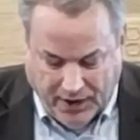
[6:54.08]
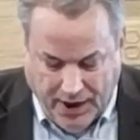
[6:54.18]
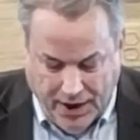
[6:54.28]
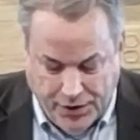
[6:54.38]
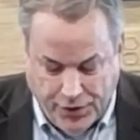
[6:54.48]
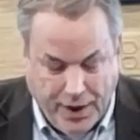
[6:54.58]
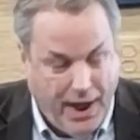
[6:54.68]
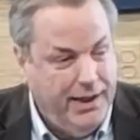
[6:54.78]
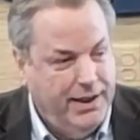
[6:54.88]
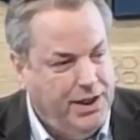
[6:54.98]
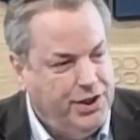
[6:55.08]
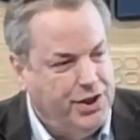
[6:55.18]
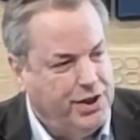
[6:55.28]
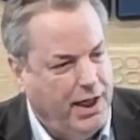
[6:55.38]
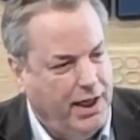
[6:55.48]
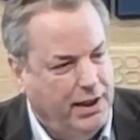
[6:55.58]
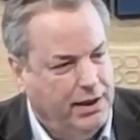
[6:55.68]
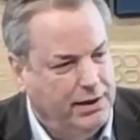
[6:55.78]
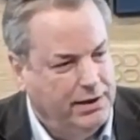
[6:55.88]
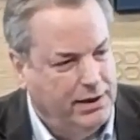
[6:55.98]
is United Nations Day.
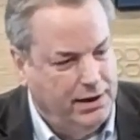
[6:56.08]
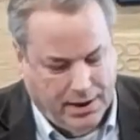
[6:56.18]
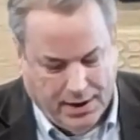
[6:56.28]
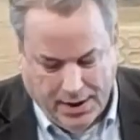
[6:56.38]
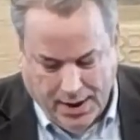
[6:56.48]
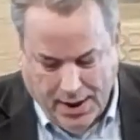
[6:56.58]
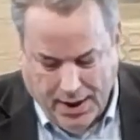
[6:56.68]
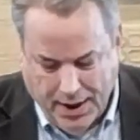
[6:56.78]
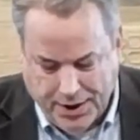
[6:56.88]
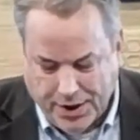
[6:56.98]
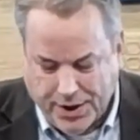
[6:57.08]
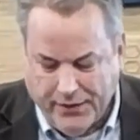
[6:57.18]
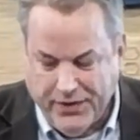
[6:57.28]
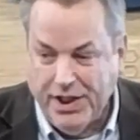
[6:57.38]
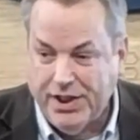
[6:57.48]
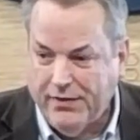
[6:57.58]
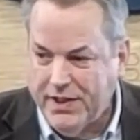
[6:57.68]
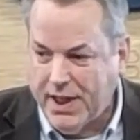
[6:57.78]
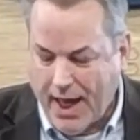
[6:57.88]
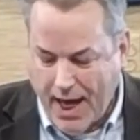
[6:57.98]
It's the
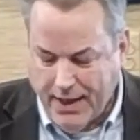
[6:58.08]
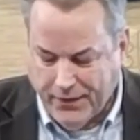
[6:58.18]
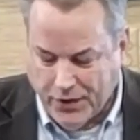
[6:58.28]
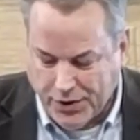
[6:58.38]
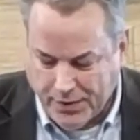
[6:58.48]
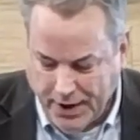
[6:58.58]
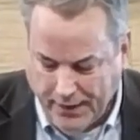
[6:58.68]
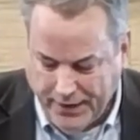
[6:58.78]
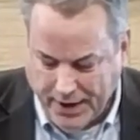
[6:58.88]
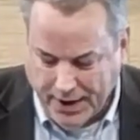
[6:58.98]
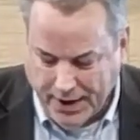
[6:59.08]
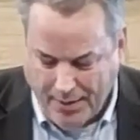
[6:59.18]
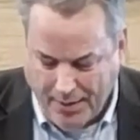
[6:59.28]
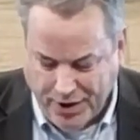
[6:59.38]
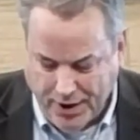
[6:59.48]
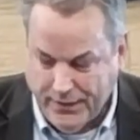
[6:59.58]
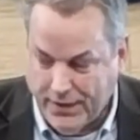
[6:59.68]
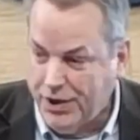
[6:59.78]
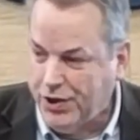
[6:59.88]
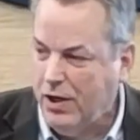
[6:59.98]
77th anniversary of the adoption of
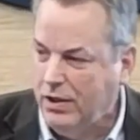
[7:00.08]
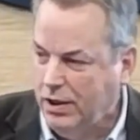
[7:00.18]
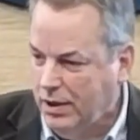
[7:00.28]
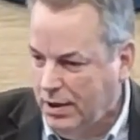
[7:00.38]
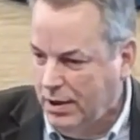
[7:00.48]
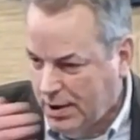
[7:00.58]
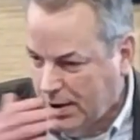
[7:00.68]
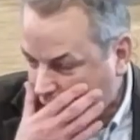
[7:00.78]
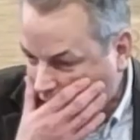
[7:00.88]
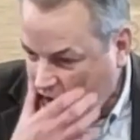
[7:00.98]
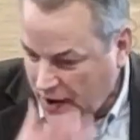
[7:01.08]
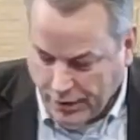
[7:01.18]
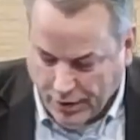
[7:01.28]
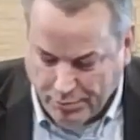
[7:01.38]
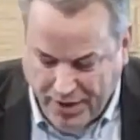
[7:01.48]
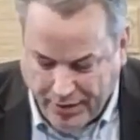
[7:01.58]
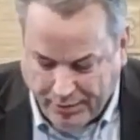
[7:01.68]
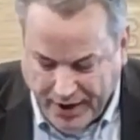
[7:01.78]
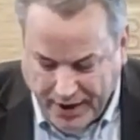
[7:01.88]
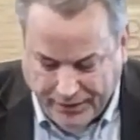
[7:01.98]
the charter that you heard Beth
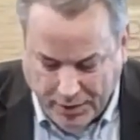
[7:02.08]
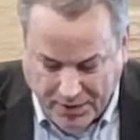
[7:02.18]
read a few